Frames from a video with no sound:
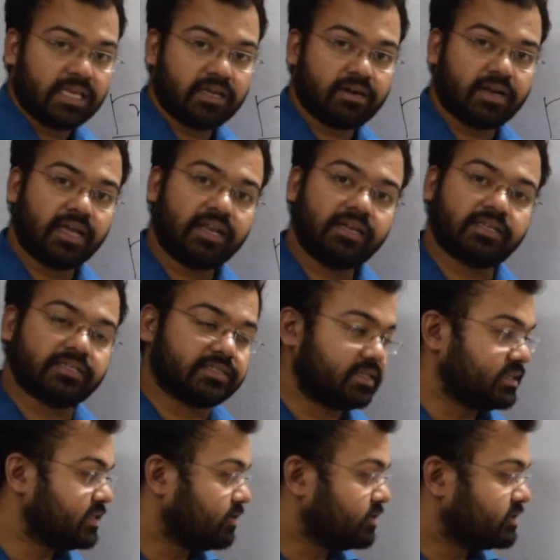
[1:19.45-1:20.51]
Here n is
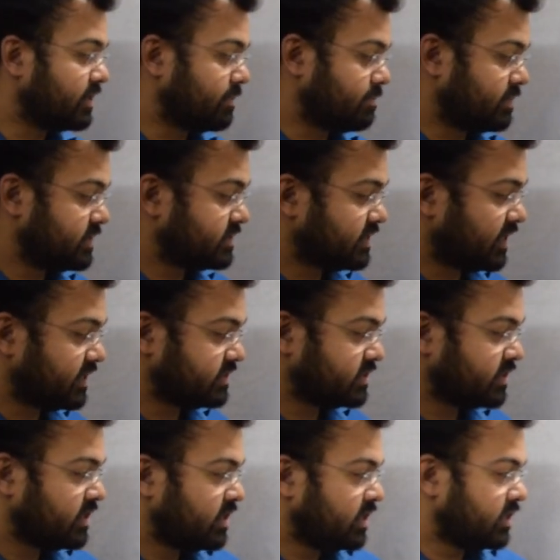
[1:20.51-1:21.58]
the your sample
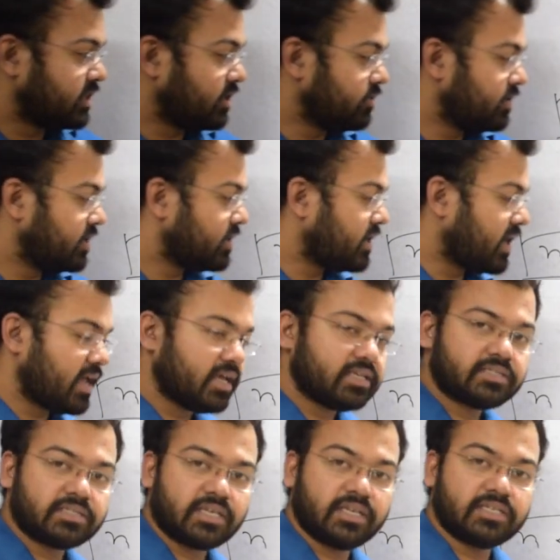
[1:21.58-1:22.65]
size. Now here
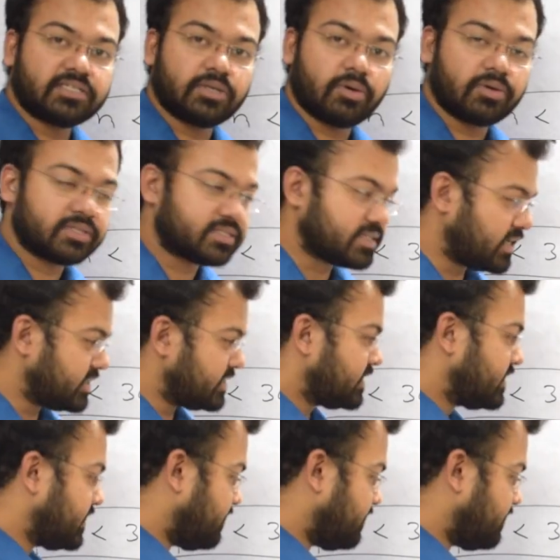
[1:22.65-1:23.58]
s is your standard